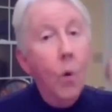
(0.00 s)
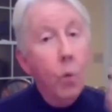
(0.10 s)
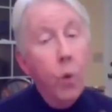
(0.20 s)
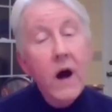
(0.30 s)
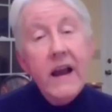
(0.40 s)

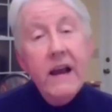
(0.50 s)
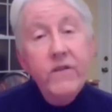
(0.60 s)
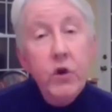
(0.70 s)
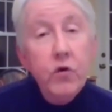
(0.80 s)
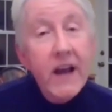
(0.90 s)
What
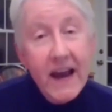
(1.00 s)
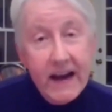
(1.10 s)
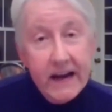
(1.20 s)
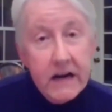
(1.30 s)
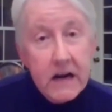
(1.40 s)
have you
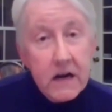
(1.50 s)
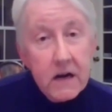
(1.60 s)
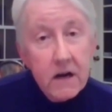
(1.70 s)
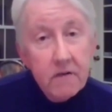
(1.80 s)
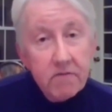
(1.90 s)
gained
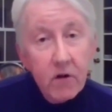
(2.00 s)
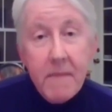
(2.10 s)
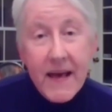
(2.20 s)
from